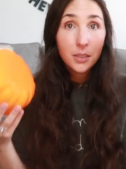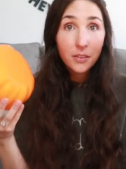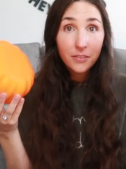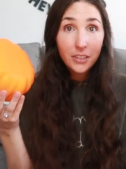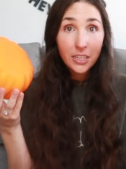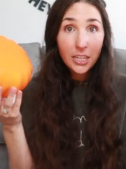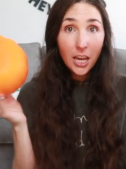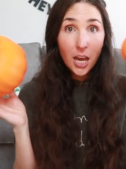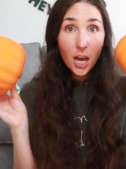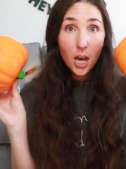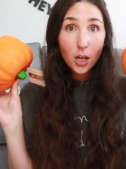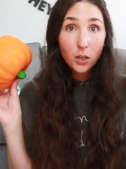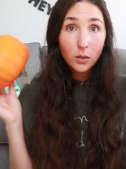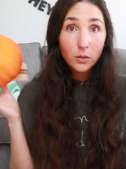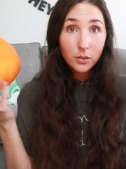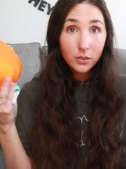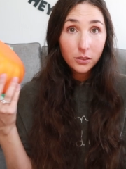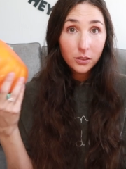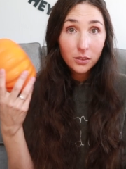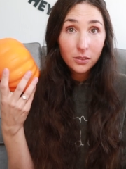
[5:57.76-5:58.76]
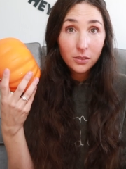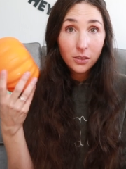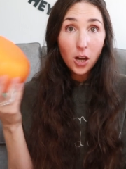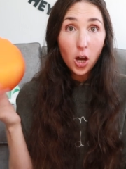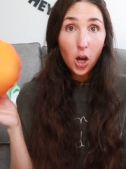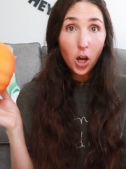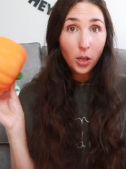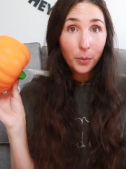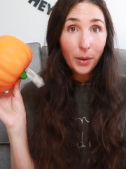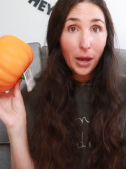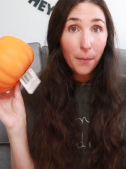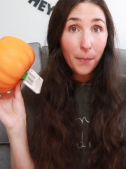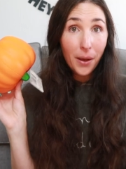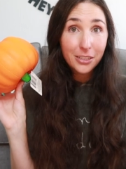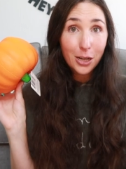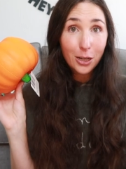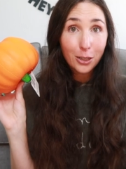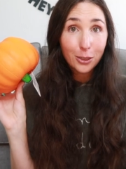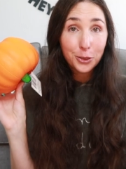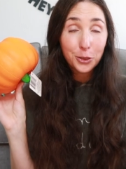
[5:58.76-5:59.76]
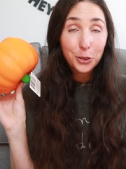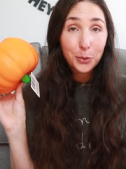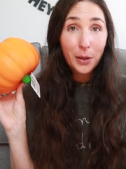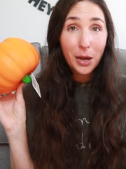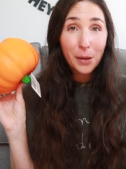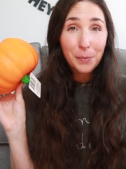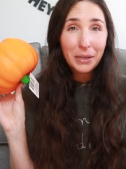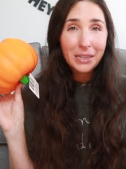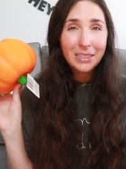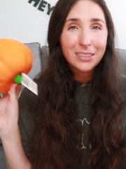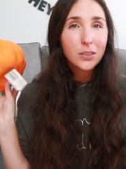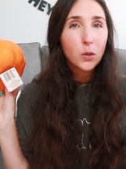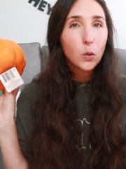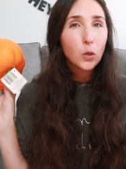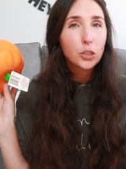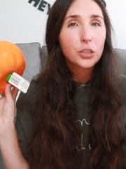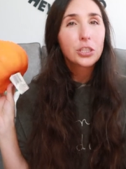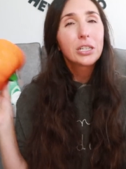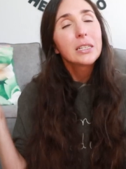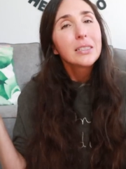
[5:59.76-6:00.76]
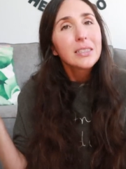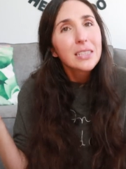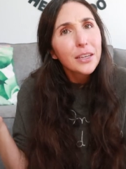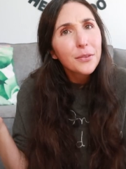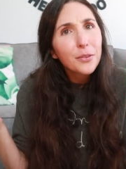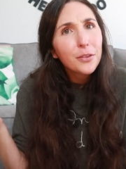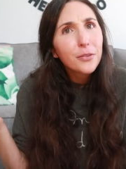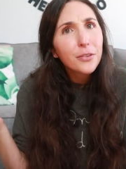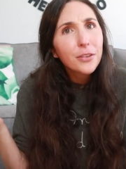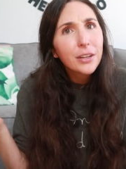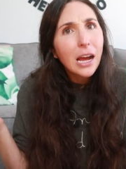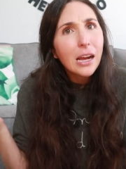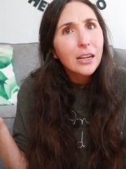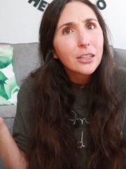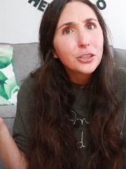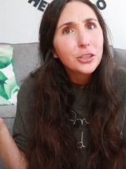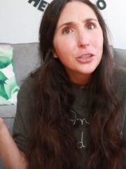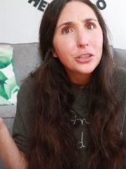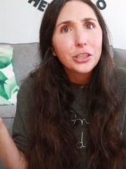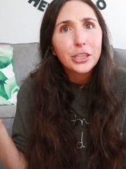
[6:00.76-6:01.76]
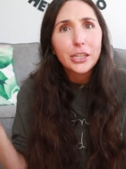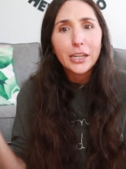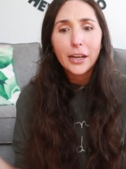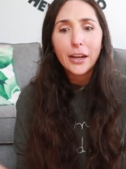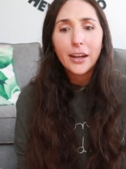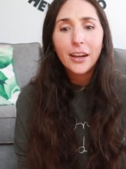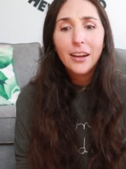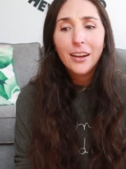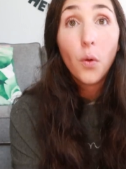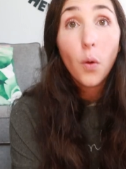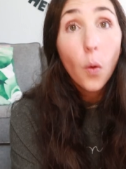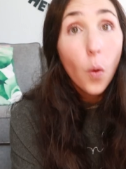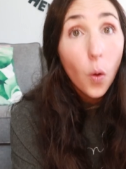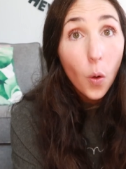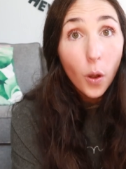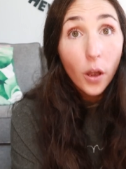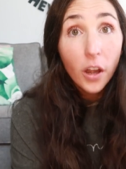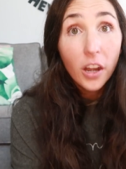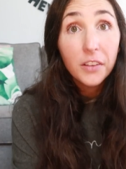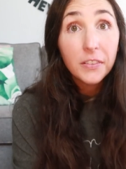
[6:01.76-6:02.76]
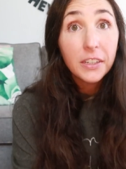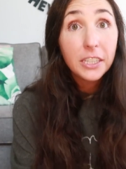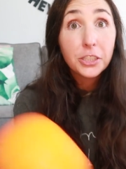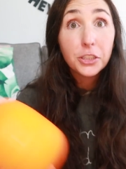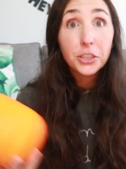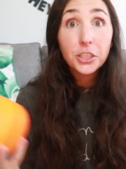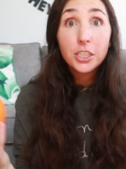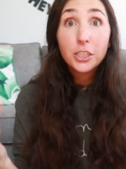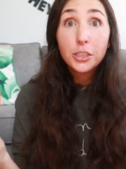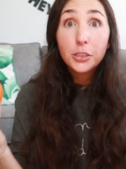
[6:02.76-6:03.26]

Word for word: video all about the Dollar Tree pumpkins or should I save it for next year? Or if I should